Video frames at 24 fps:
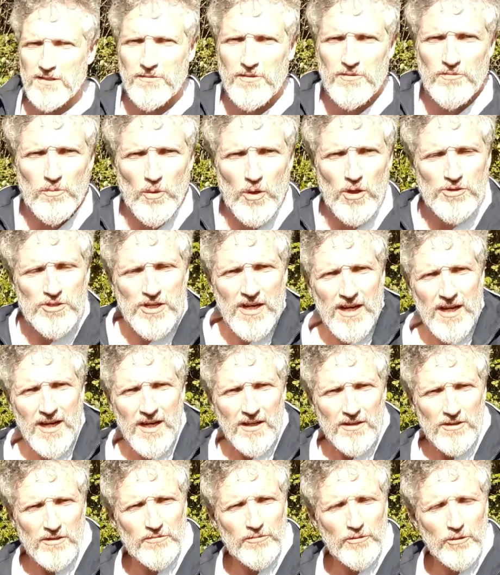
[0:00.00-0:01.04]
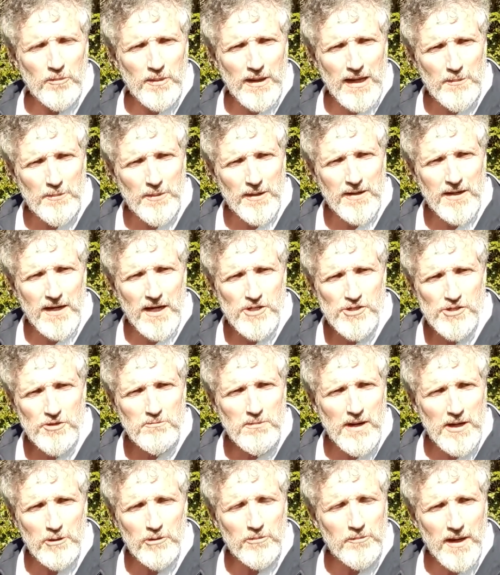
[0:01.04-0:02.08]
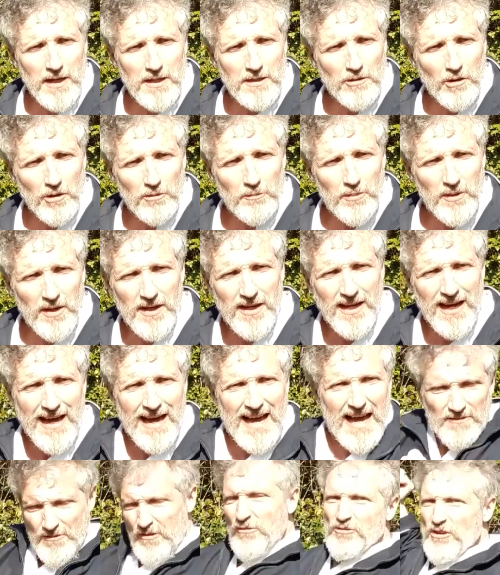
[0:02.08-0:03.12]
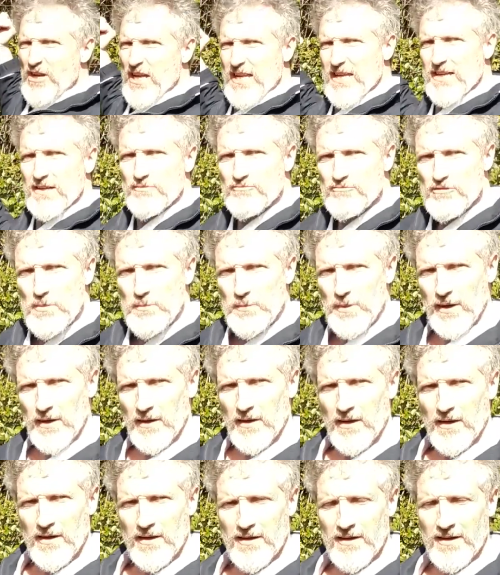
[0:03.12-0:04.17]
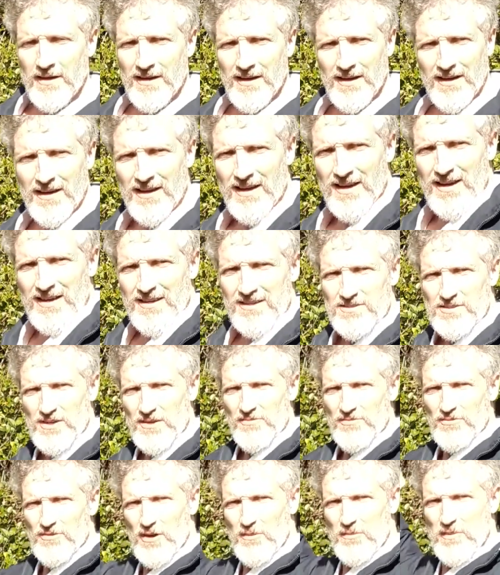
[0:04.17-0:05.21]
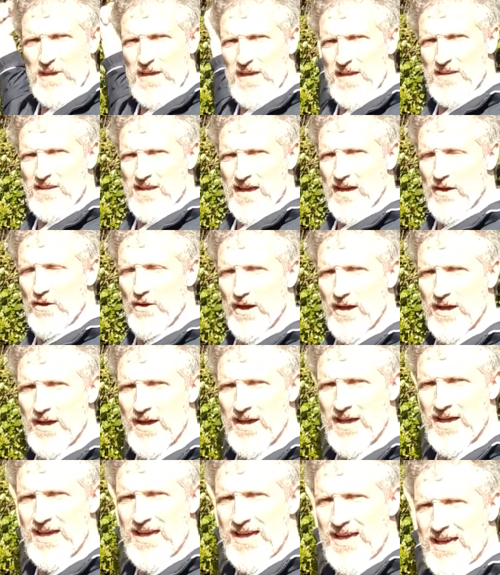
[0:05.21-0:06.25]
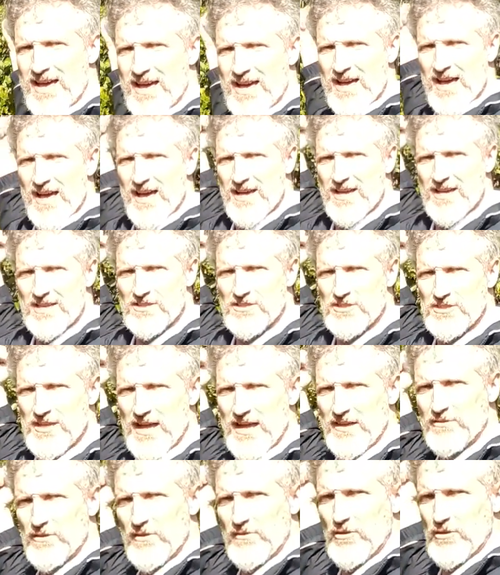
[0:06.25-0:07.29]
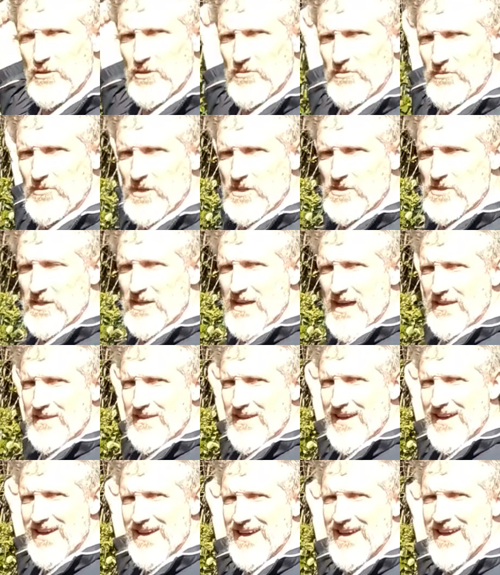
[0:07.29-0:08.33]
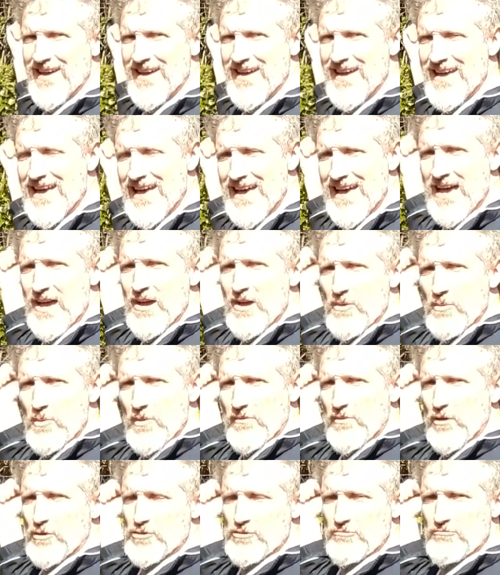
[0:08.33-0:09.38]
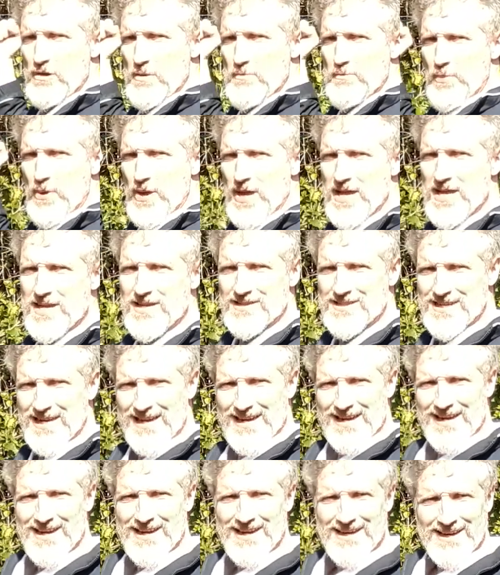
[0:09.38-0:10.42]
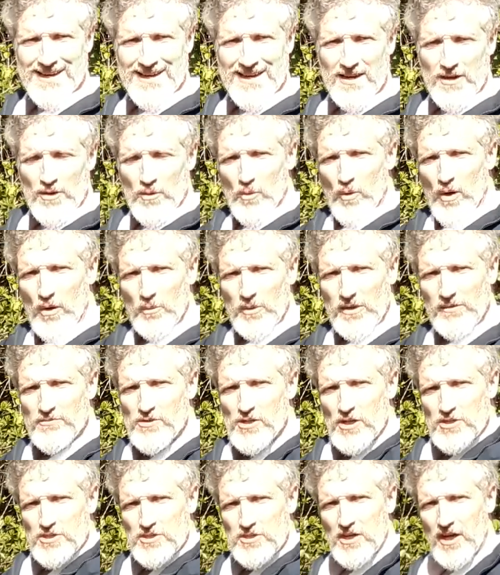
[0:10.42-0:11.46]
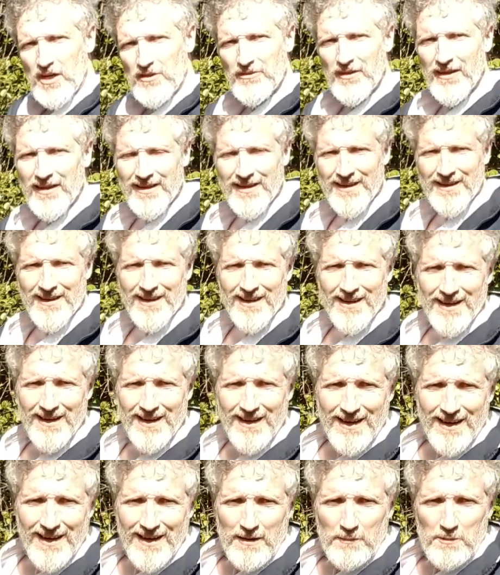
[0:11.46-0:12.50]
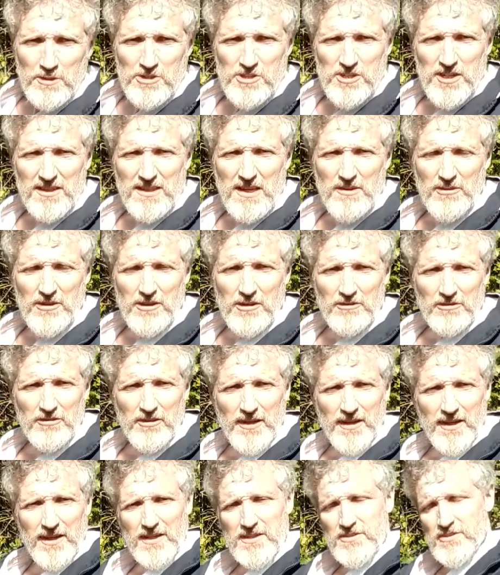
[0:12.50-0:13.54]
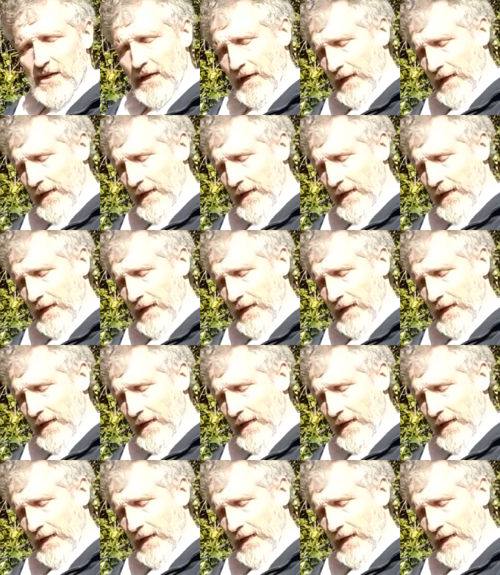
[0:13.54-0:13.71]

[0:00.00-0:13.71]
of what the formal application may or may not be. Have a feeling of ripping. So from here now, stand, you've got your feet together. We've got to repeat what we've just done. The significant thing is,